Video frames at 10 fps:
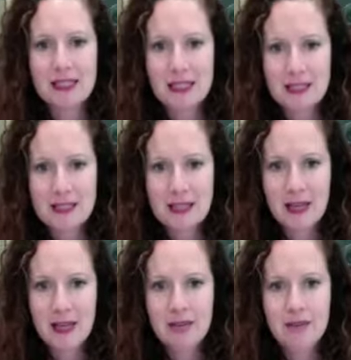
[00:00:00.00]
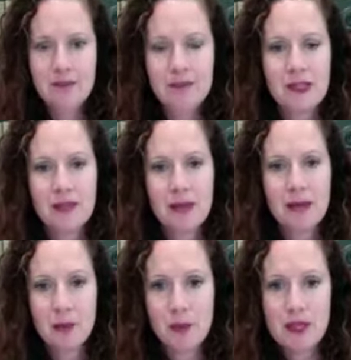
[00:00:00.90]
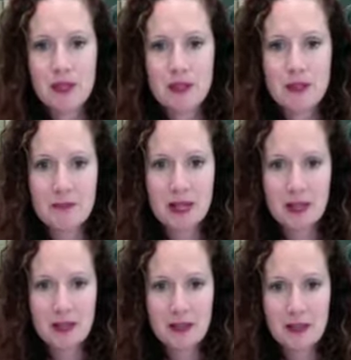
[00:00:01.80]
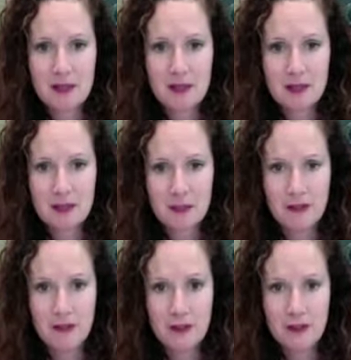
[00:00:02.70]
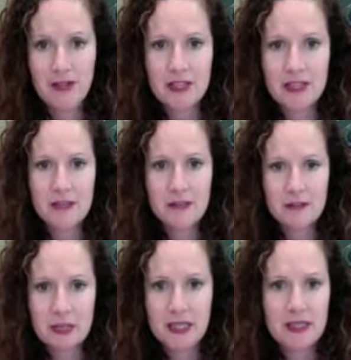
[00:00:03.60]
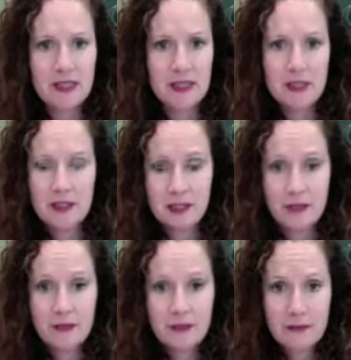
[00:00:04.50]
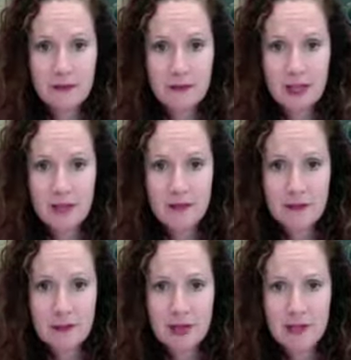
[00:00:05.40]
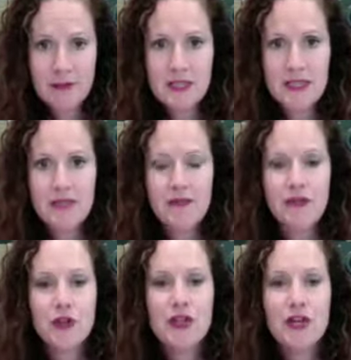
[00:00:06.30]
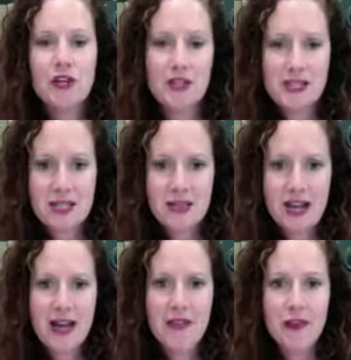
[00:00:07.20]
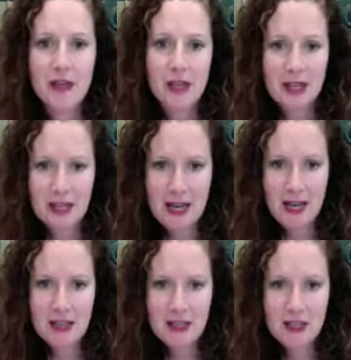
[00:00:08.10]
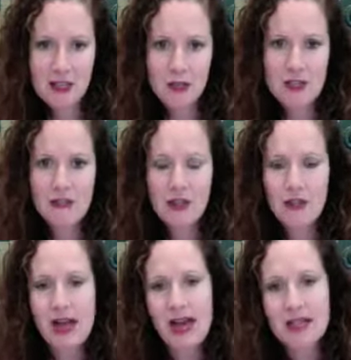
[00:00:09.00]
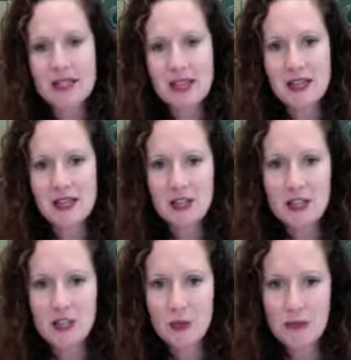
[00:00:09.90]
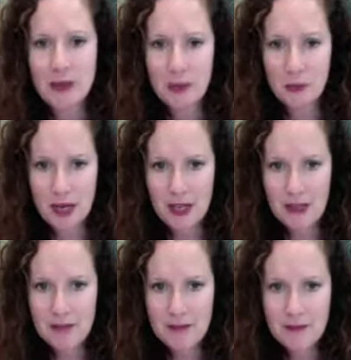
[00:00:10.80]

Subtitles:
insight that my readers, because they're very reflective of me, a lot of them are moms, they're going to understand that and they're going to connect. So even though that has nothing to do with my writing,